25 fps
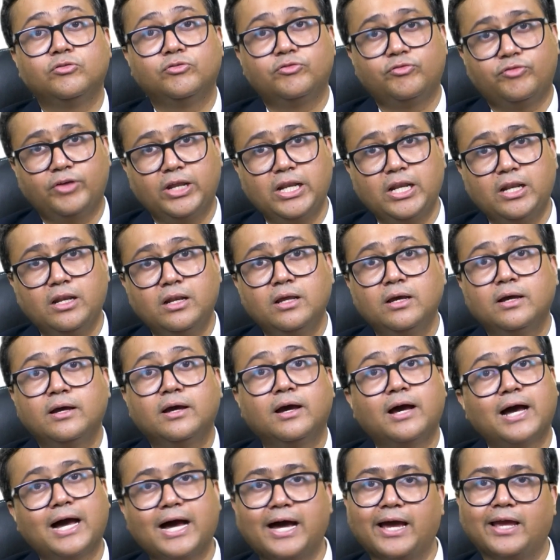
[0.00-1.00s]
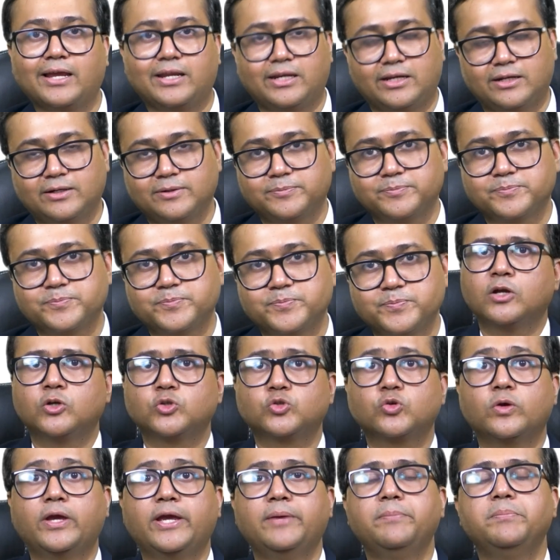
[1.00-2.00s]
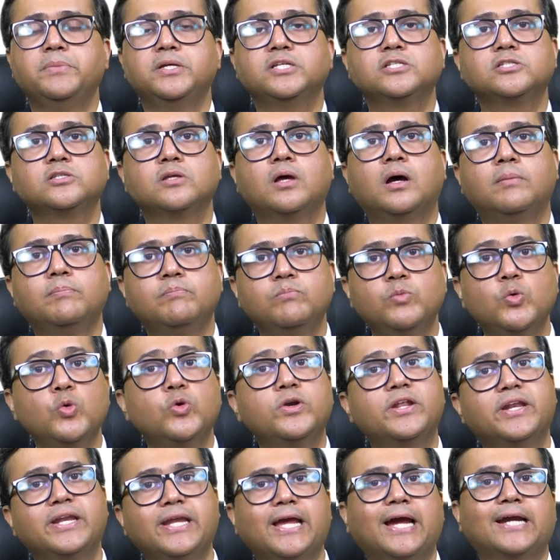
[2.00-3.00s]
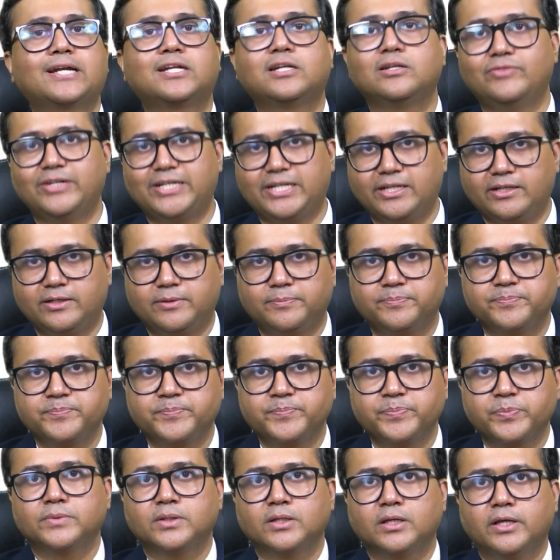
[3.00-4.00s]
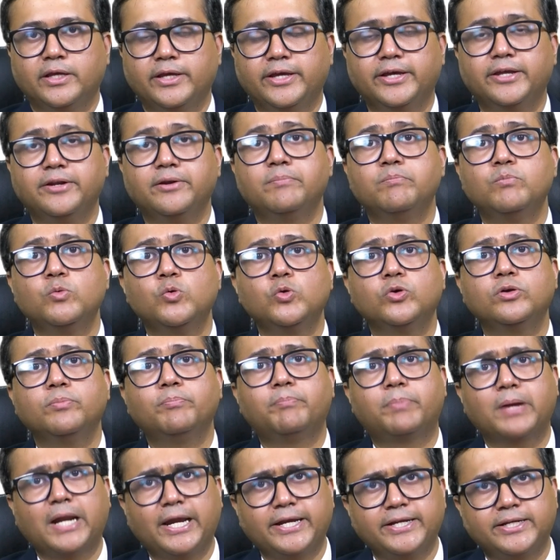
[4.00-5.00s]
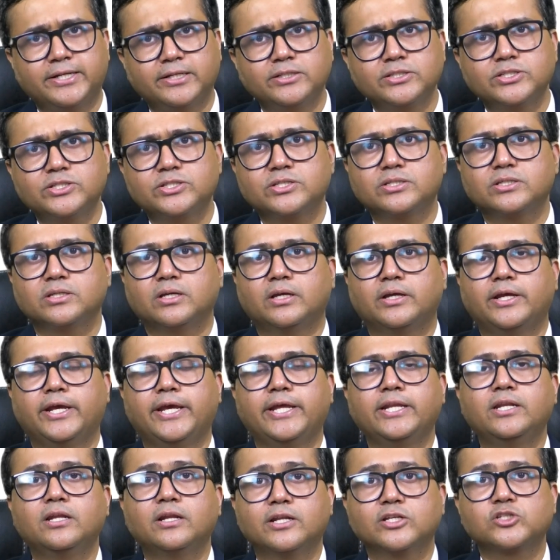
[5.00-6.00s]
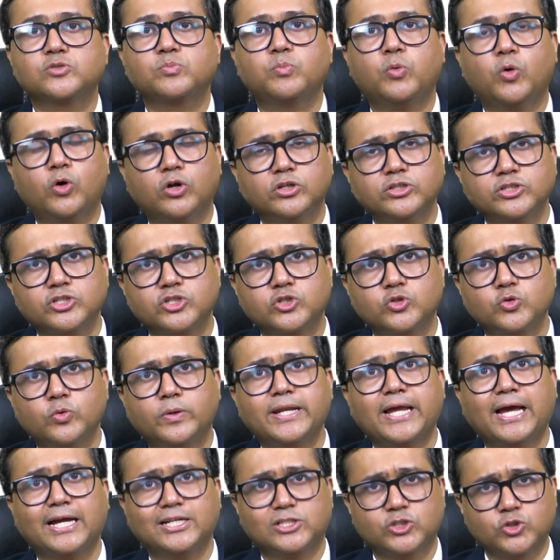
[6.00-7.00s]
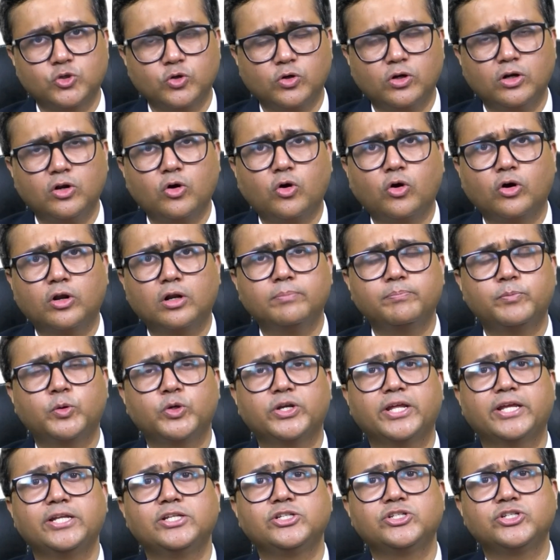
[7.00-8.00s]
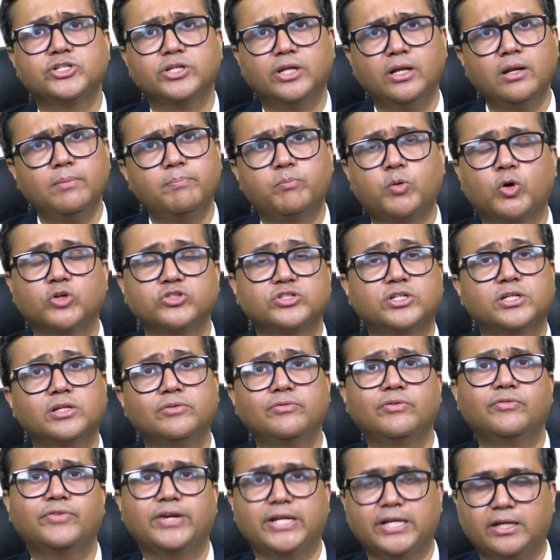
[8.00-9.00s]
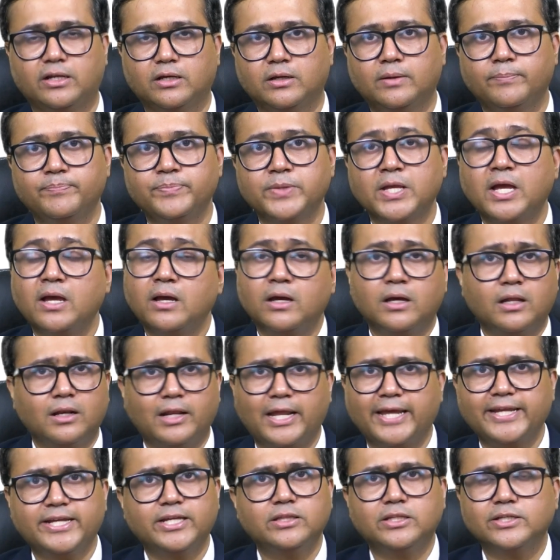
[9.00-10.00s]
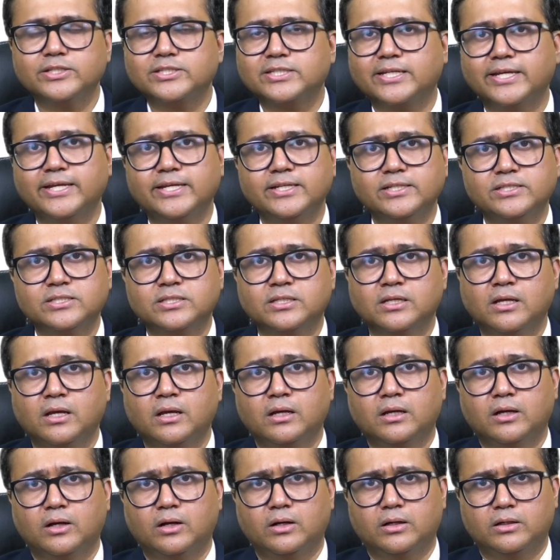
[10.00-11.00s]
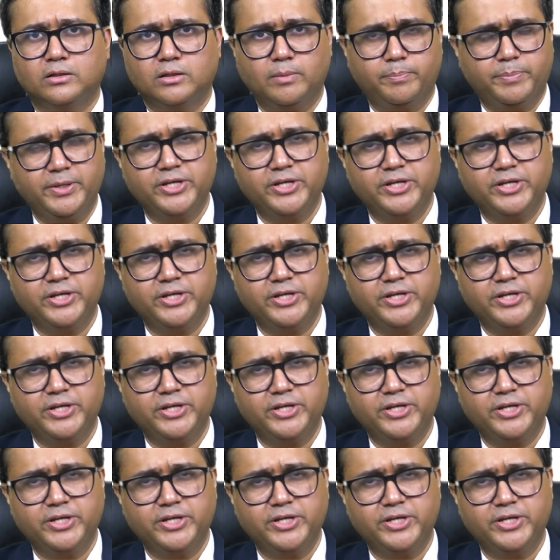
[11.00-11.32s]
will high. So M is a mood reactivity. Here, mood brightens in response to an actual or a potential positive event. Like in this case, the